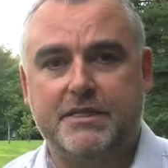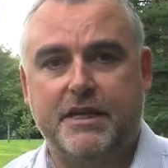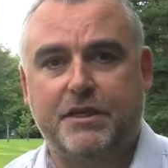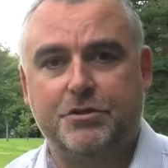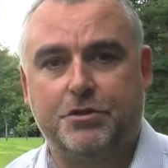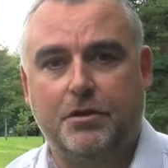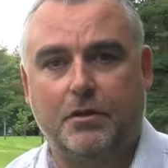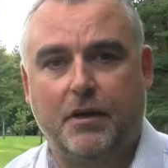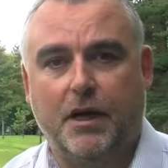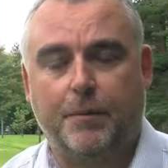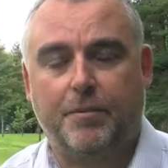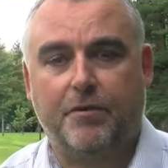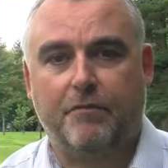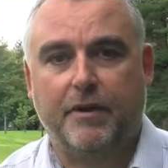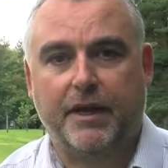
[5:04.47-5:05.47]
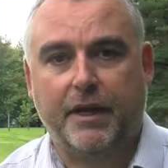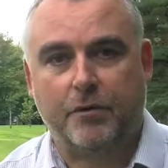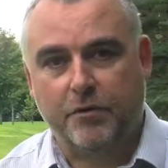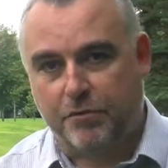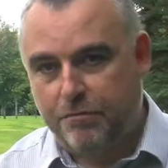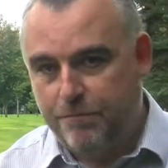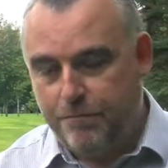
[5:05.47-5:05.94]
Central up and running.
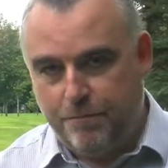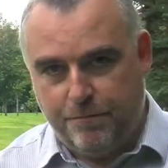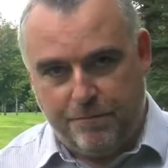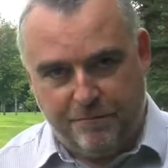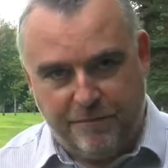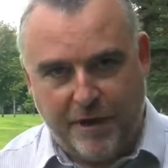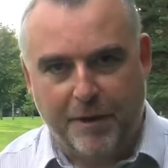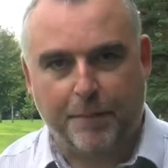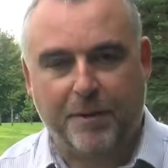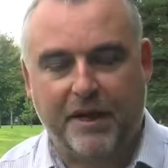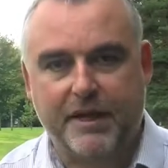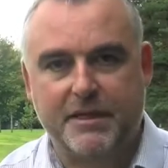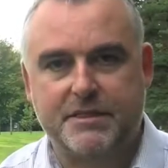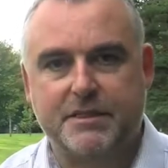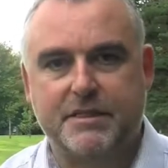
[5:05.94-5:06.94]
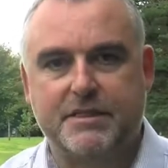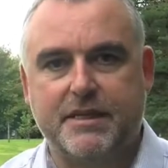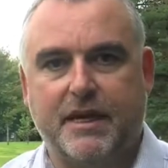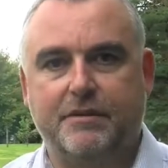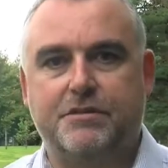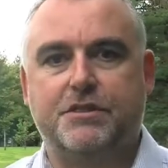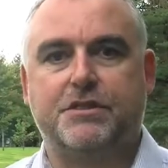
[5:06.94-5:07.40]
We're very pleased that
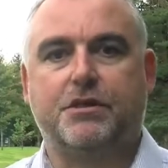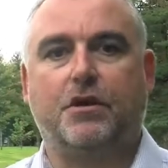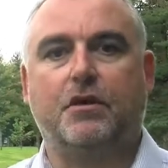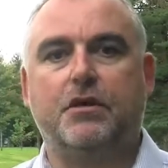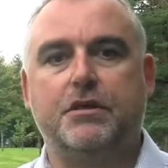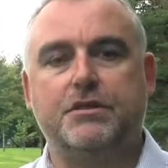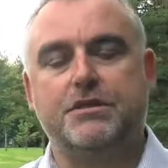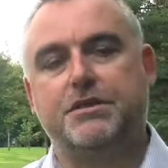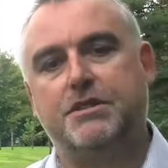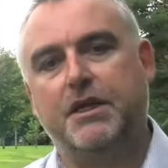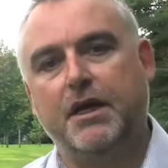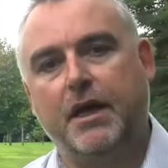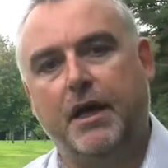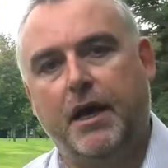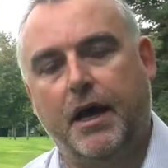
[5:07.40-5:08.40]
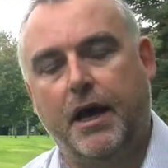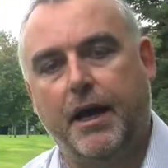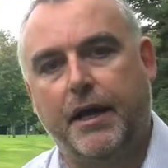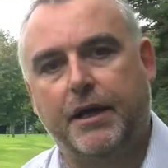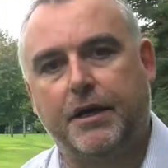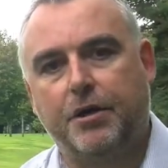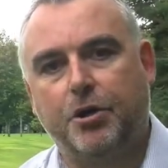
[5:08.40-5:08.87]
South Scotland uh,
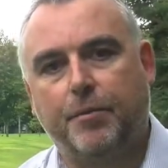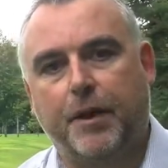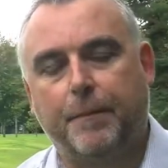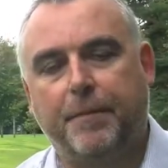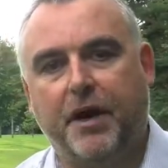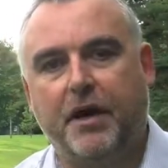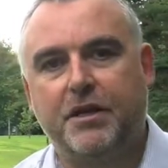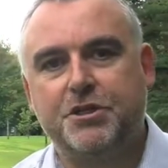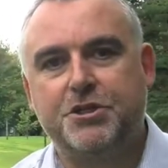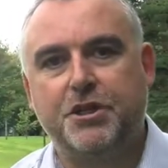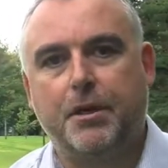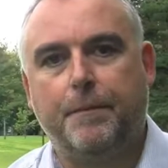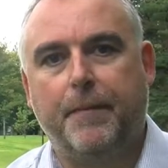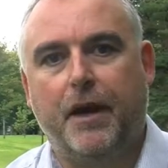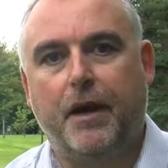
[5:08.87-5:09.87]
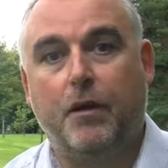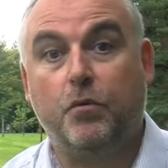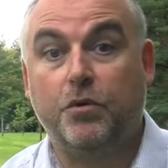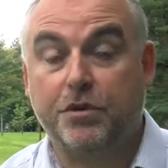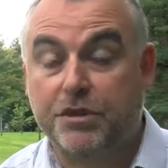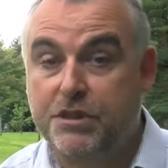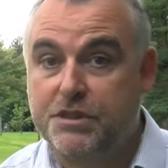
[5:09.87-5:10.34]
Economic Partnership uh,
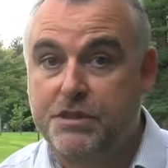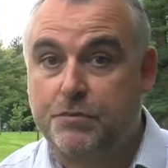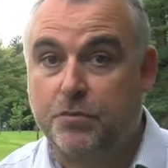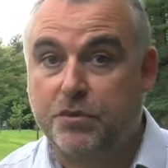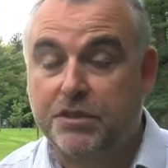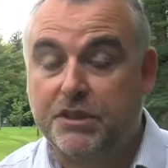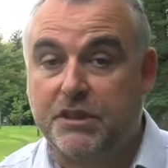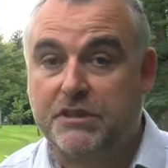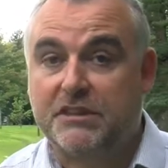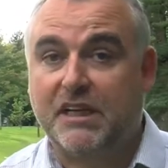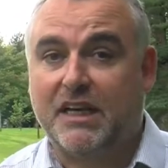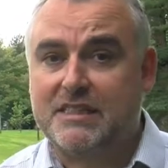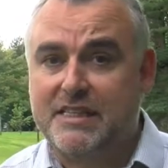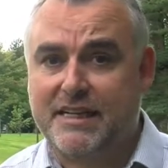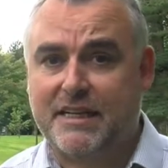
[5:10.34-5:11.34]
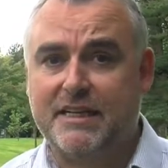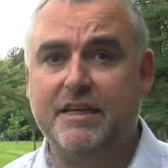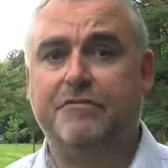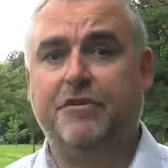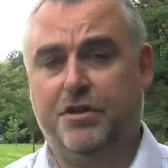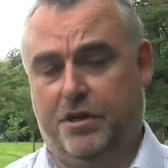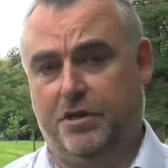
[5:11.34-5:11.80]
awarded, awarded us a
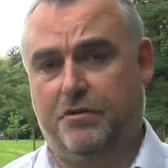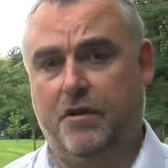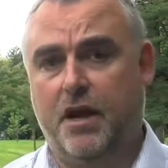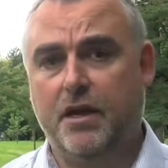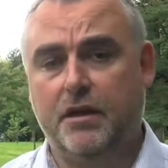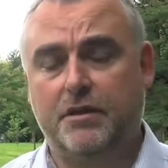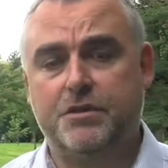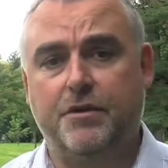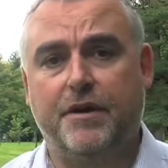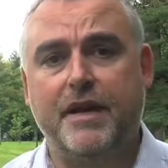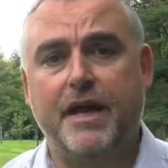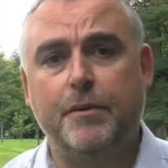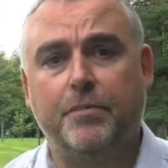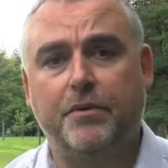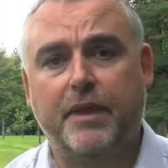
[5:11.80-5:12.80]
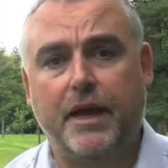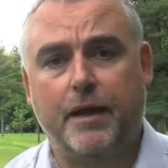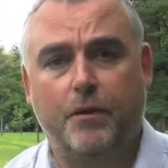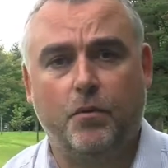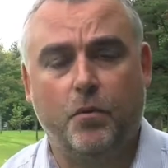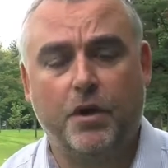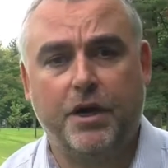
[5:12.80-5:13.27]
significant grant to enable that
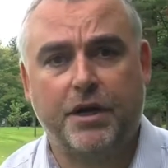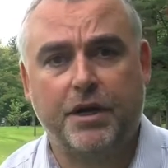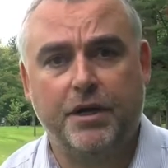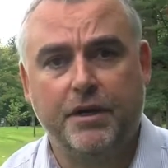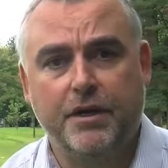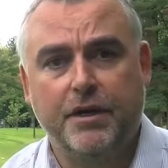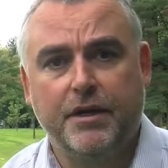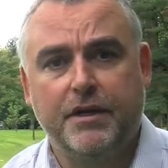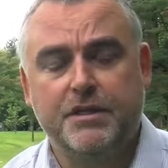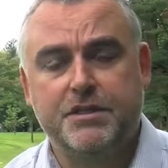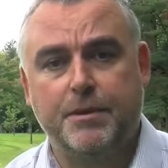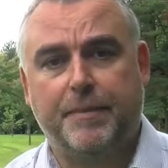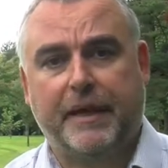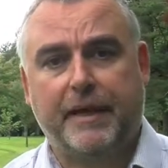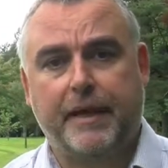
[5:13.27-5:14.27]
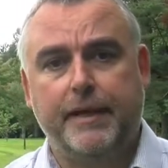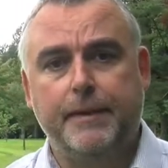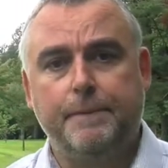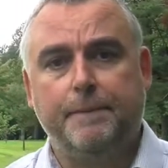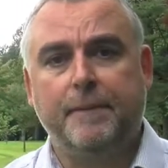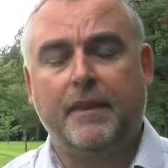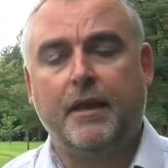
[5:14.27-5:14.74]
work to
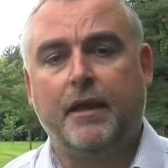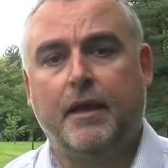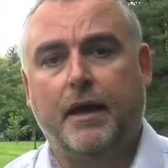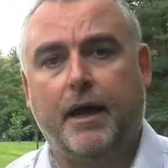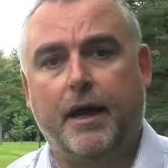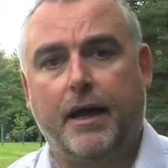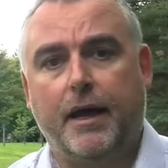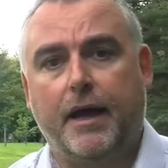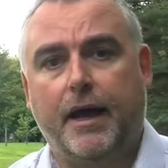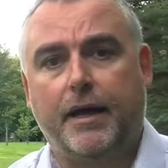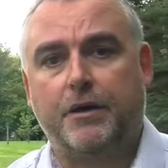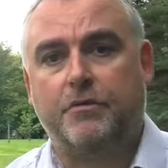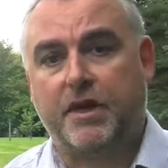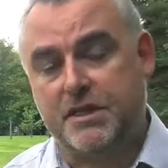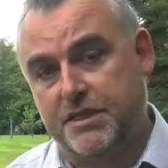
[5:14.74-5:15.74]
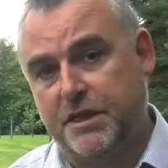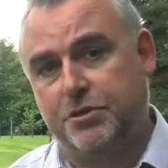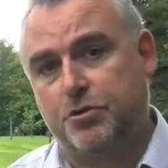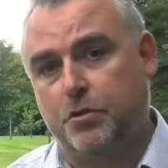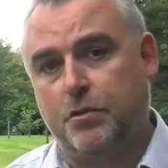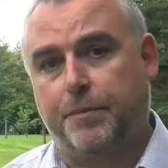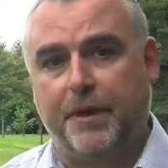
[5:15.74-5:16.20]
begin. Uh, and Crichton
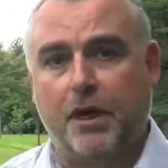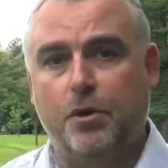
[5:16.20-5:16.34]
Central will be